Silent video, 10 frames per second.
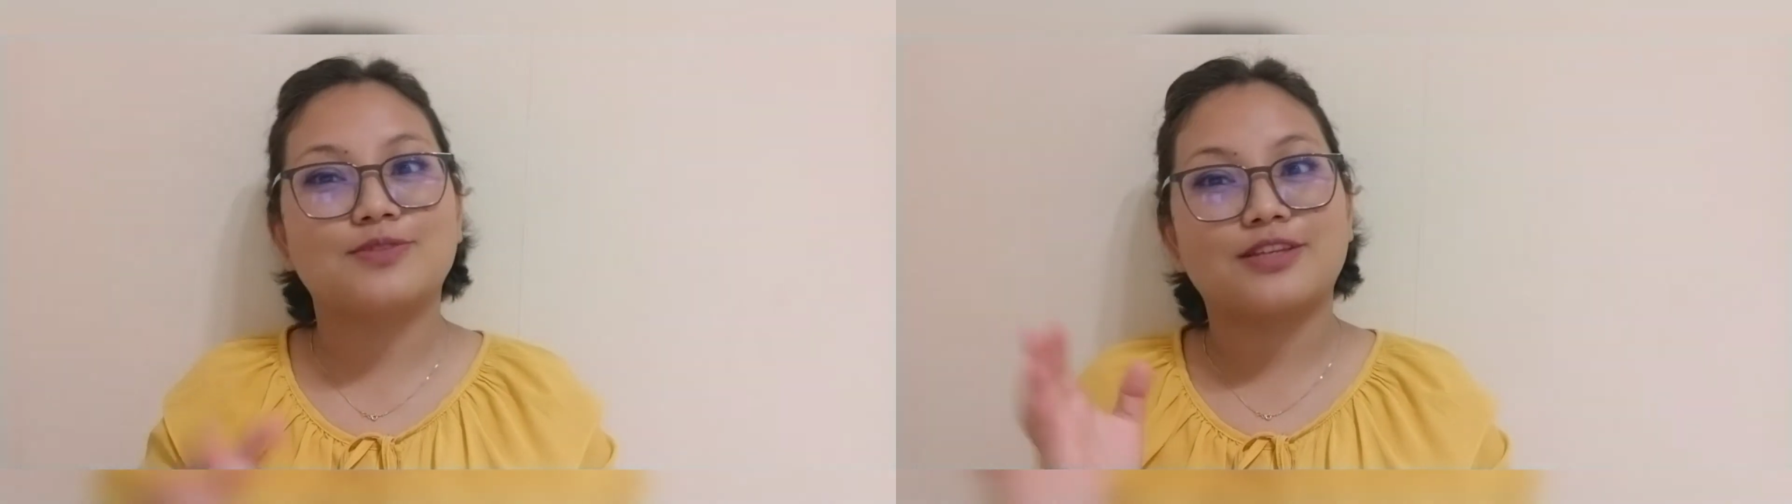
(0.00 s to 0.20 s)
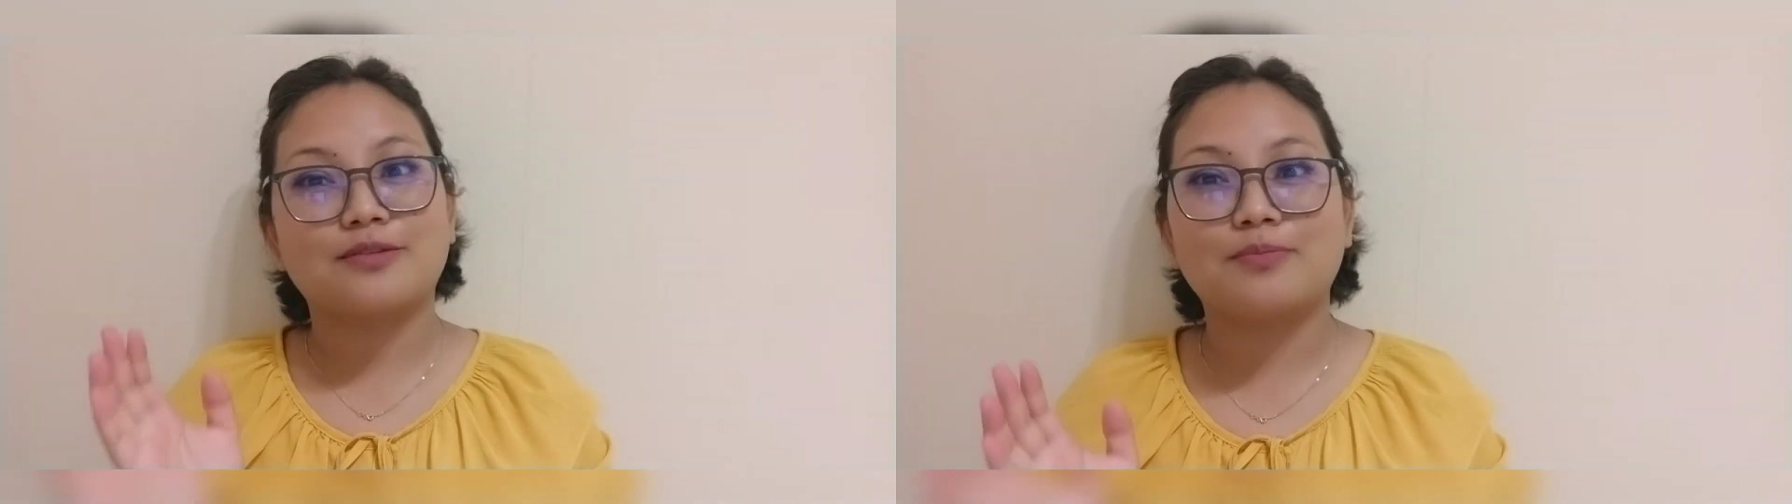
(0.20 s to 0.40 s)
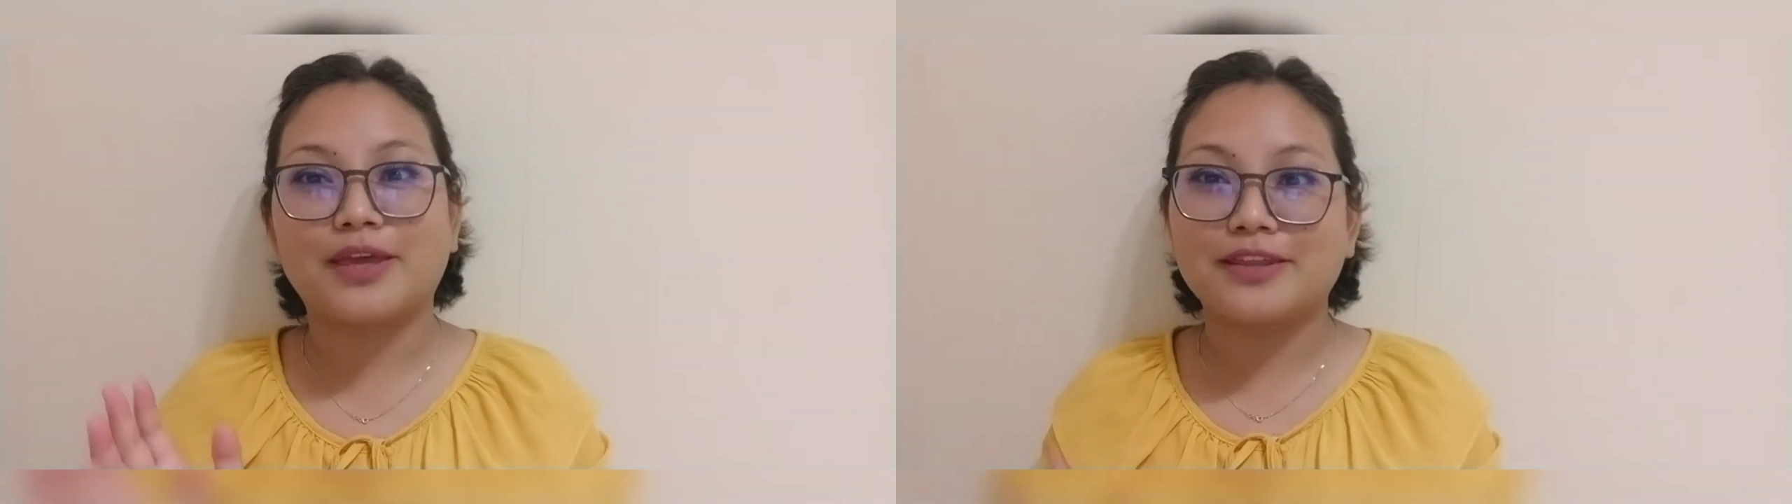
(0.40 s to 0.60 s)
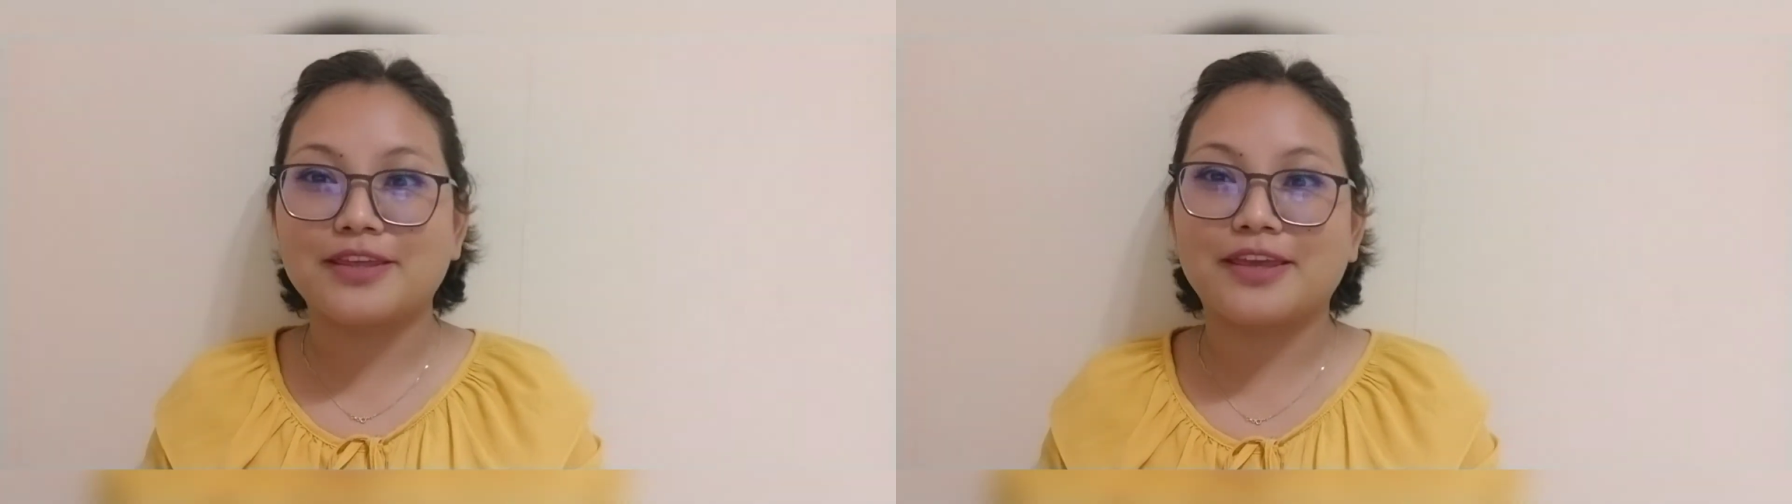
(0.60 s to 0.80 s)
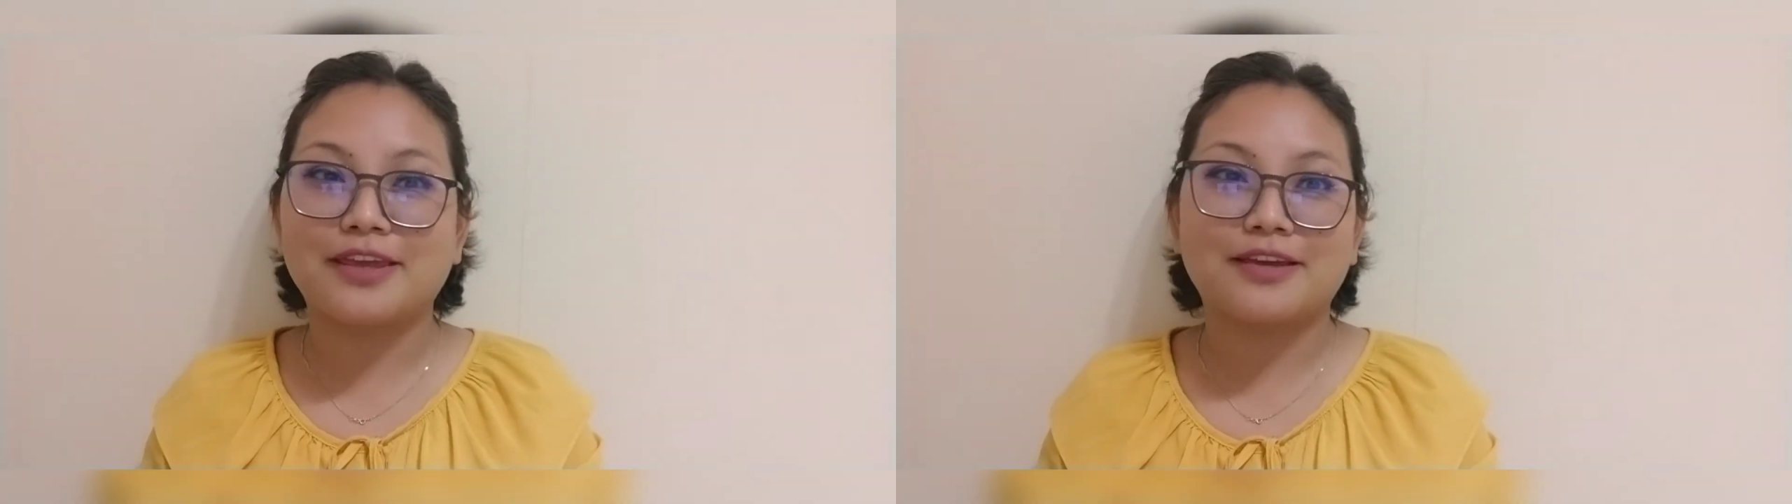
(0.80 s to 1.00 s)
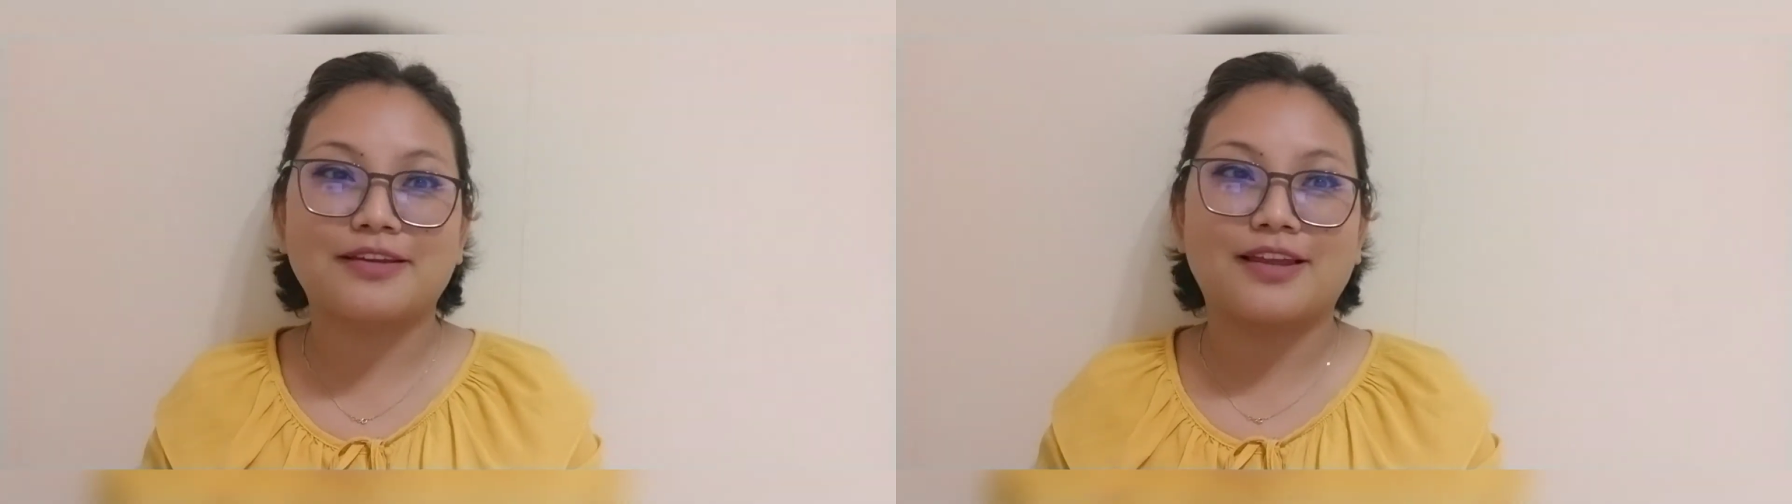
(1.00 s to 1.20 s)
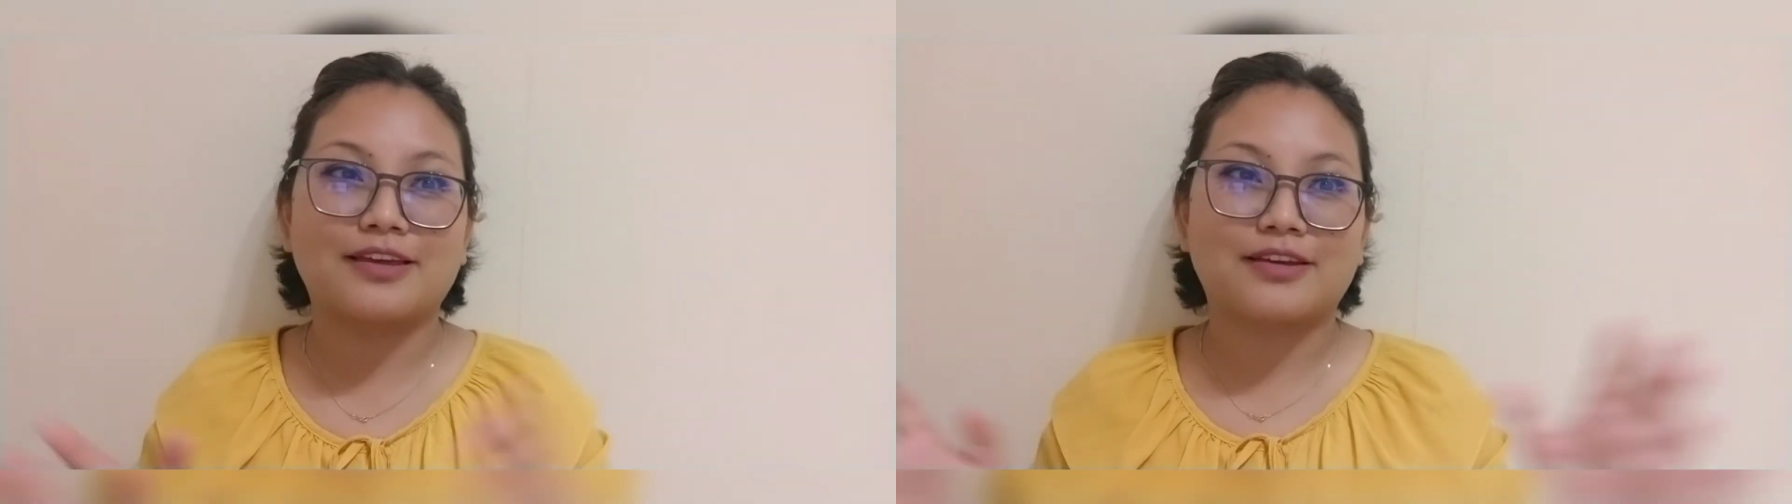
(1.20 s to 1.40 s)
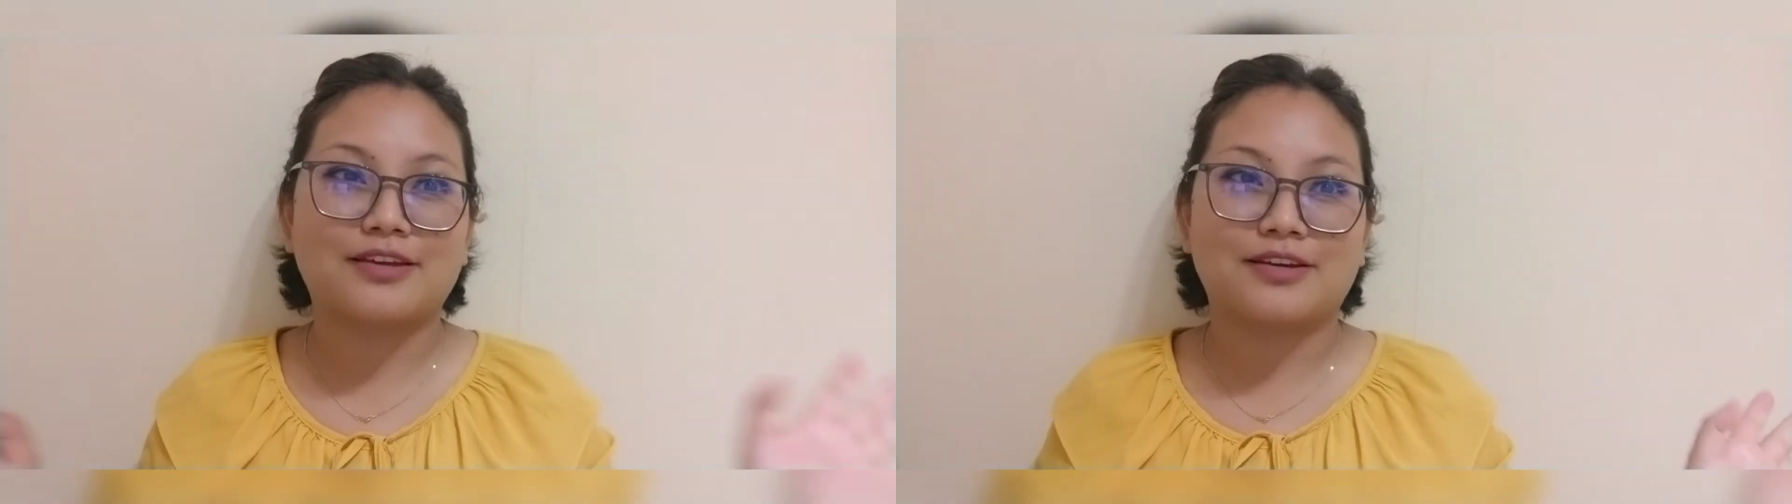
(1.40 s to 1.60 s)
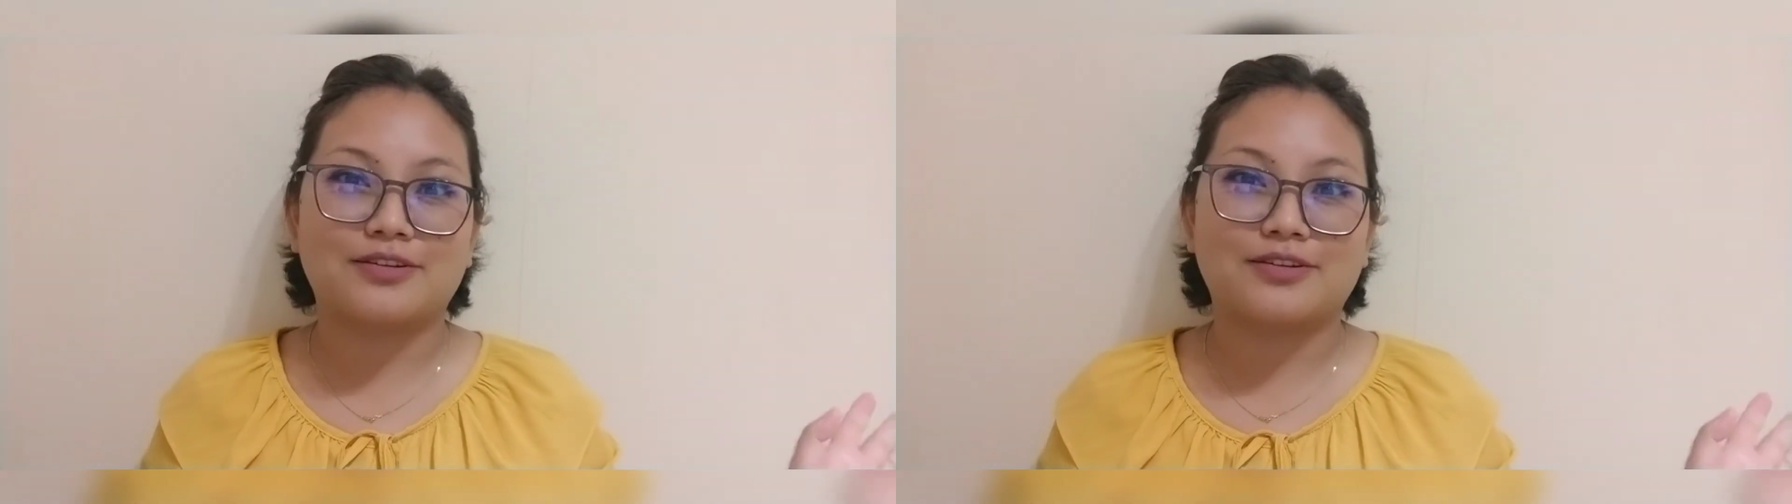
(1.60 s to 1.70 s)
sunbathing, like